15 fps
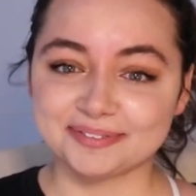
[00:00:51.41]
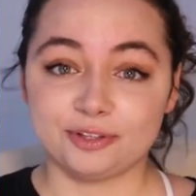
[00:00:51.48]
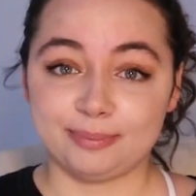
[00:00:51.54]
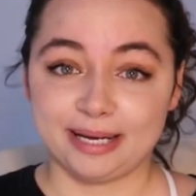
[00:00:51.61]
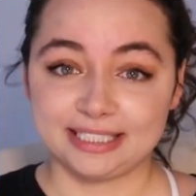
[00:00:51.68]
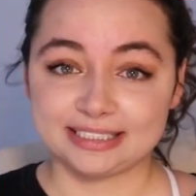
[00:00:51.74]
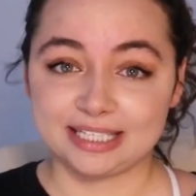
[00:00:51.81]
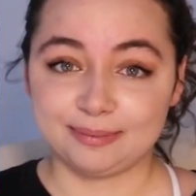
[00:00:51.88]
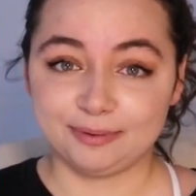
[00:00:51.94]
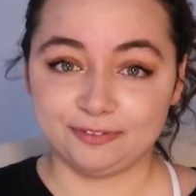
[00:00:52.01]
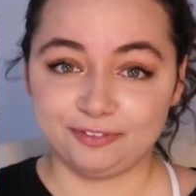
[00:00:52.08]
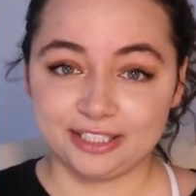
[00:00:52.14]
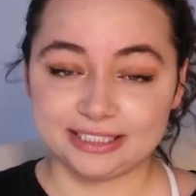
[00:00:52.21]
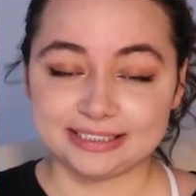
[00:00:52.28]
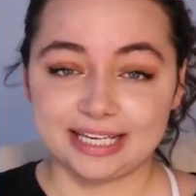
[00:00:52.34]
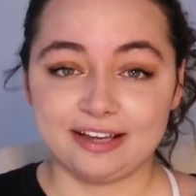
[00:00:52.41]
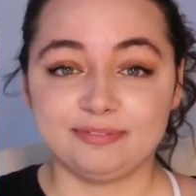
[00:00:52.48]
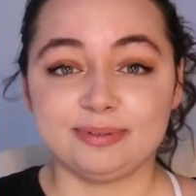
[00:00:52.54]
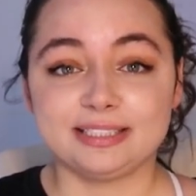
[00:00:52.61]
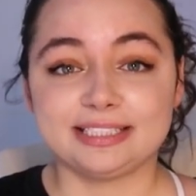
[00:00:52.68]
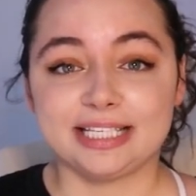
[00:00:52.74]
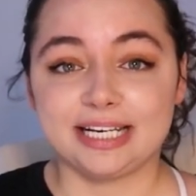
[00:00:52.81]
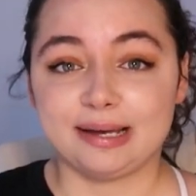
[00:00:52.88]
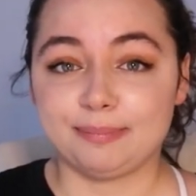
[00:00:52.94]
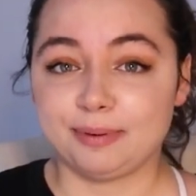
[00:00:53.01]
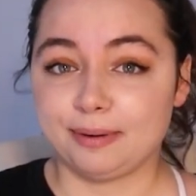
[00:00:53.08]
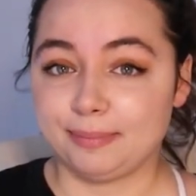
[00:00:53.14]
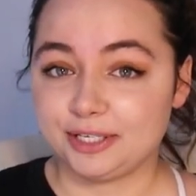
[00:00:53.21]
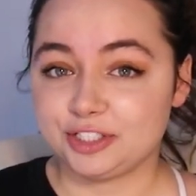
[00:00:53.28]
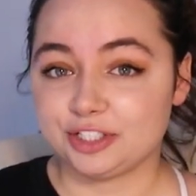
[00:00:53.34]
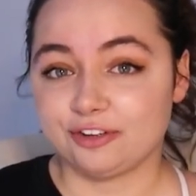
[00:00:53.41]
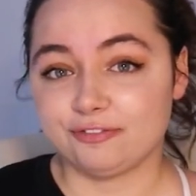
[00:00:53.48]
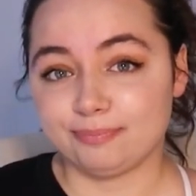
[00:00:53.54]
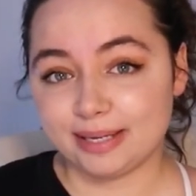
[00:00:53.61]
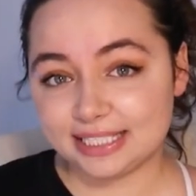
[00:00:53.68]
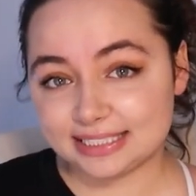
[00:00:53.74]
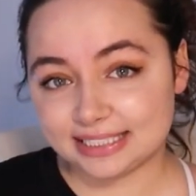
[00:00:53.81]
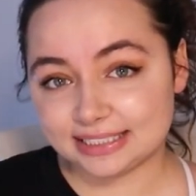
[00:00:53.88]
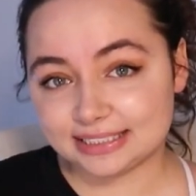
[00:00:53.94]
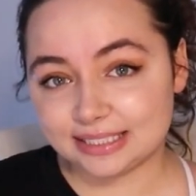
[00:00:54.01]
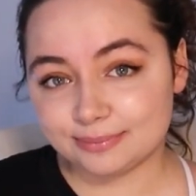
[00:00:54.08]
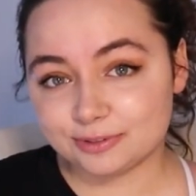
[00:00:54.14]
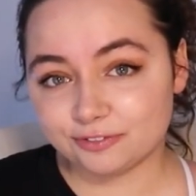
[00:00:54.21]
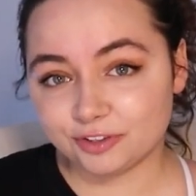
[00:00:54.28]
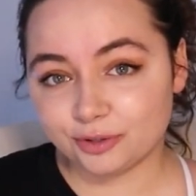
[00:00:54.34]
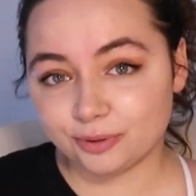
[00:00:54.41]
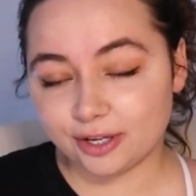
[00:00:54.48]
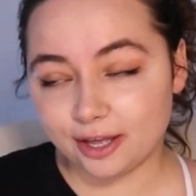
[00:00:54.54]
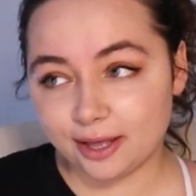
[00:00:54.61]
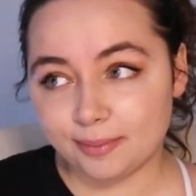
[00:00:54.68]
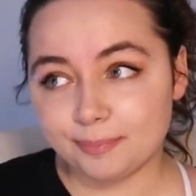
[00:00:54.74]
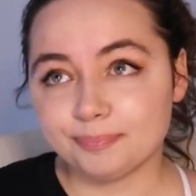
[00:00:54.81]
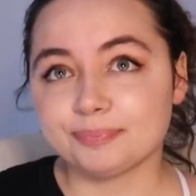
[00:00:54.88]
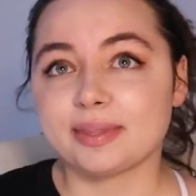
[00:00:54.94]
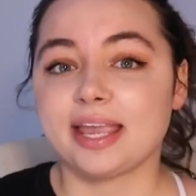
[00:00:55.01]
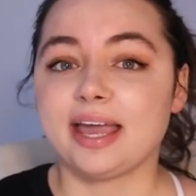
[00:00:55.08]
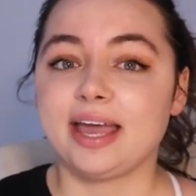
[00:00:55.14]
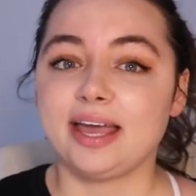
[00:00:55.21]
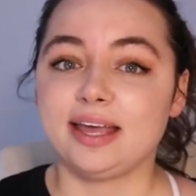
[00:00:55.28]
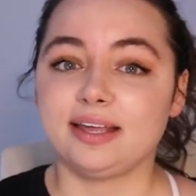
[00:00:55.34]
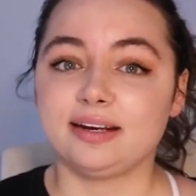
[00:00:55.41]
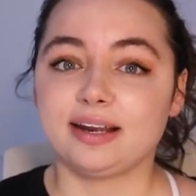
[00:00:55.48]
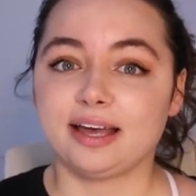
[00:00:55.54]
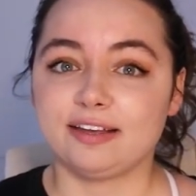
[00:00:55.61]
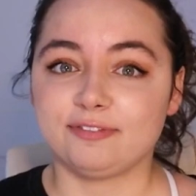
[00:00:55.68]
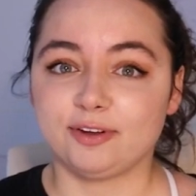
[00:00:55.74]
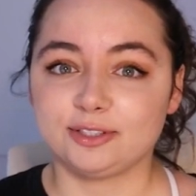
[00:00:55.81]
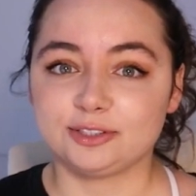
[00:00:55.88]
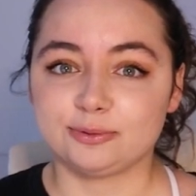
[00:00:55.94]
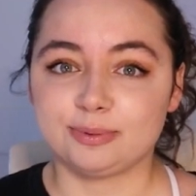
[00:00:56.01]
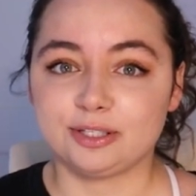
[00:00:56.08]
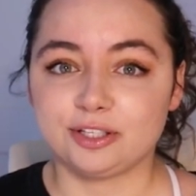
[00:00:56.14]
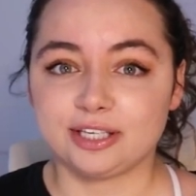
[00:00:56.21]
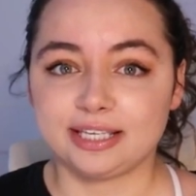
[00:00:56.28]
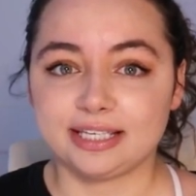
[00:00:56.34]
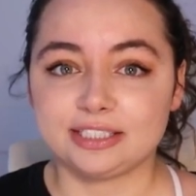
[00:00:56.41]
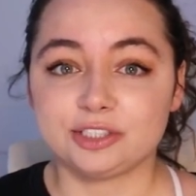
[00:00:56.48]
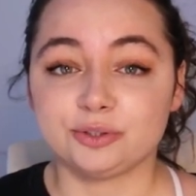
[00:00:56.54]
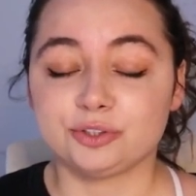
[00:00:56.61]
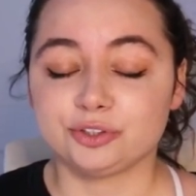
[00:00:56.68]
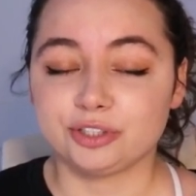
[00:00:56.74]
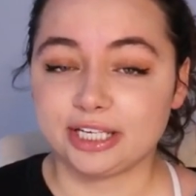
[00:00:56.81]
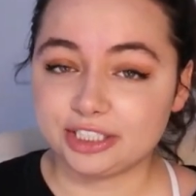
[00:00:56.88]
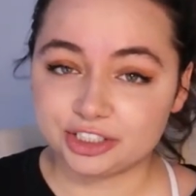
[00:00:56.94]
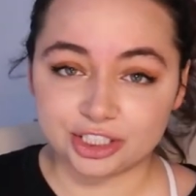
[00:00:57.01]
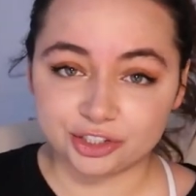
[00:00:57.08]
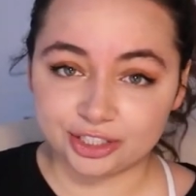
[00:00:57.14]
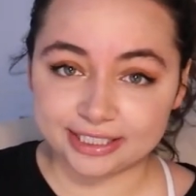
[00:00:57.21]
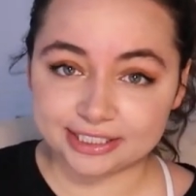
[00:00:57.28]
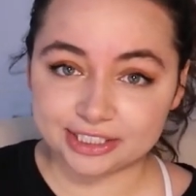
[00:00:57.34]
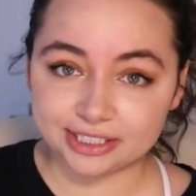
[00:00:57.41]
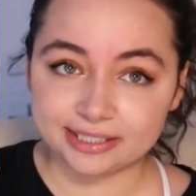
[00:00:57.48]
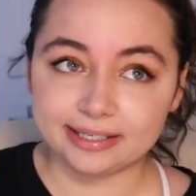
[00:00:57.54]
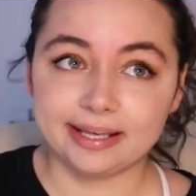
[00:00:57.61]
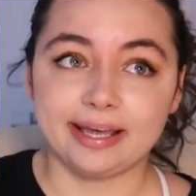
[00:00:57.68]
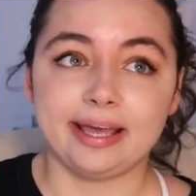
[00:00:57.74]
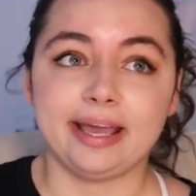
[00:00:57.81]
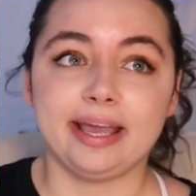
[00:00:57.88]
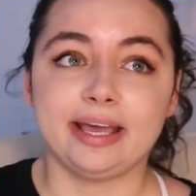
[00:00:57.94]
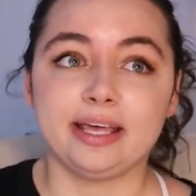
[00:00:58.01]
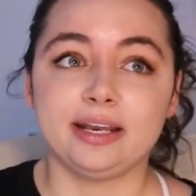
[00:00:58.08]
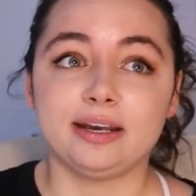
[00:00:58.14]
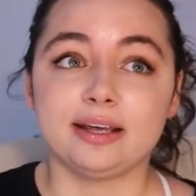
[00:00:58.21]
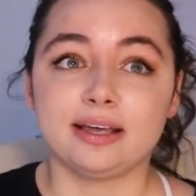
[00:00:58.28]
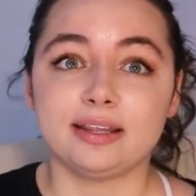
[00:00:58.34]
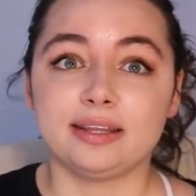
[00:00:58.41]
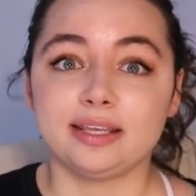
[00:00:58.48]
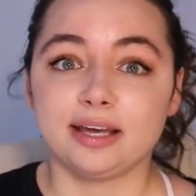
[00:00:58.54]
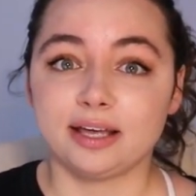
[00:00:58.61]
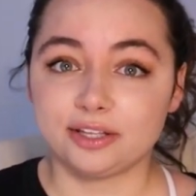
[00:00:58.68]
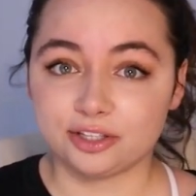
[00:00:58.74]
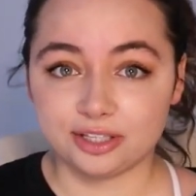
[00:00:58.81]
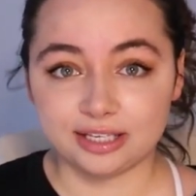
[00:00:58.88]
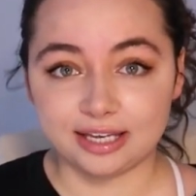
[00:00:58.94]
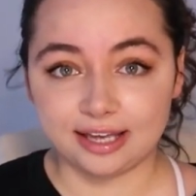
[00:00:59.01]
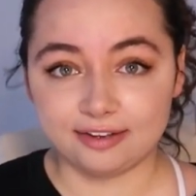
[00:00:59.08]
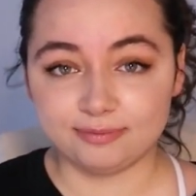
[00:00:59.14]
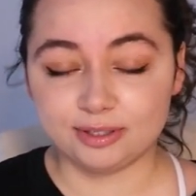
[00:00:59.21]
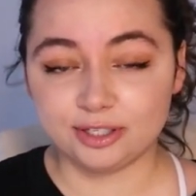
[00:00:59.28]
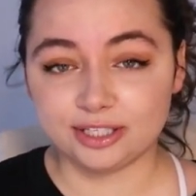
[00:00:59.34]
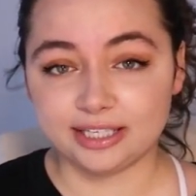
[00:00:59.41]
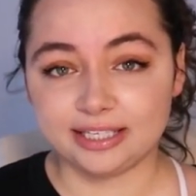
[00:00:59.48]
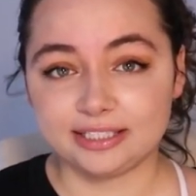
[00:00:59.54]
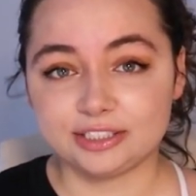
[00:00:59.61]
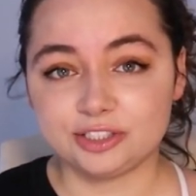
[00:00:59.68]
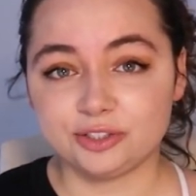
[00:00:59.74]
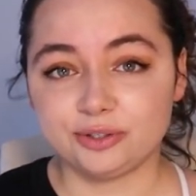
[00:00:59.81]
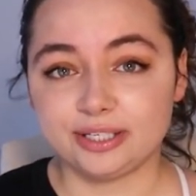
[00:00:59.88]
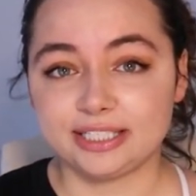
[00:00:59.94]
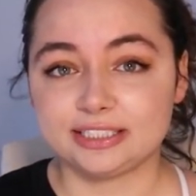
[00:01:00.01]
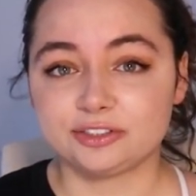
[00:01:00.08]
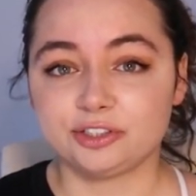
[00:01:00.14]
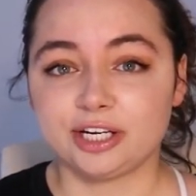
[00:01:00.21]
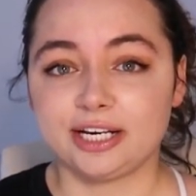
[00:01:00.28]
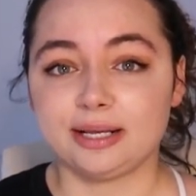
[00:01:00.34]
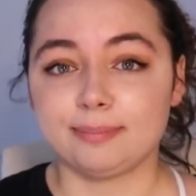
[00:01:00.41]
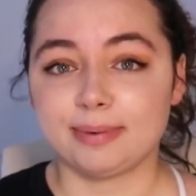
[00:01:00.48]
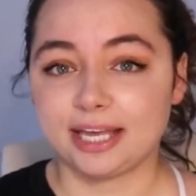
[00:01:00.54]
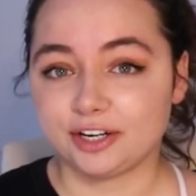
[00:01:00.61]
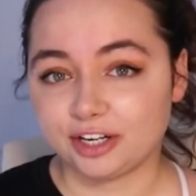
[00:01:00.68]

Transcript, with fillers: Over the past couple of weeks, I've been setting up a bunch of base systems for the game, and I've also been looking into terrain generation, and the other thing I've been looking into is creating